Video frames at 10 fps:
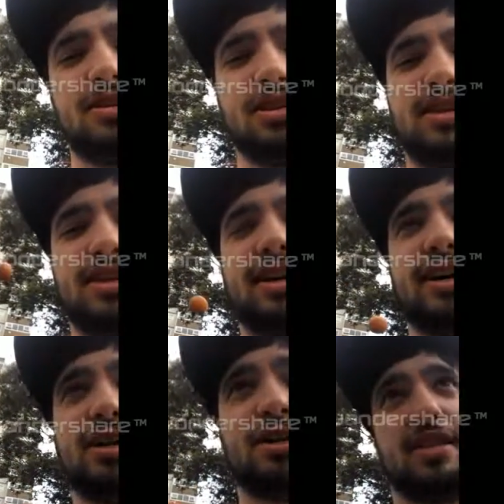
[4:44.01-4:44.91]
just
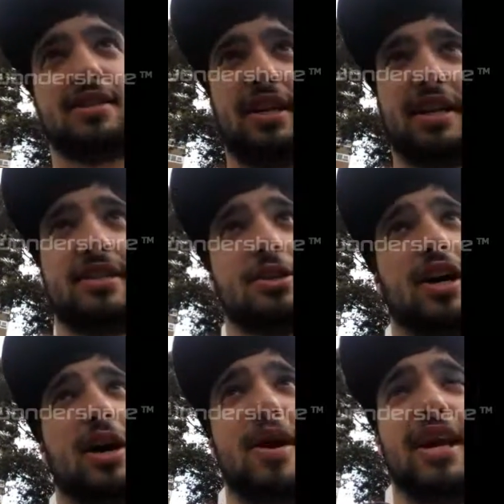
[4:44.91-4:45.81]
adjusted it to
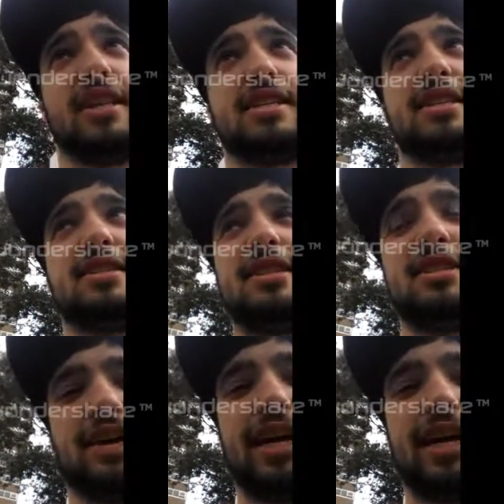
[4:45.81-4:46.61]
try and make the distance,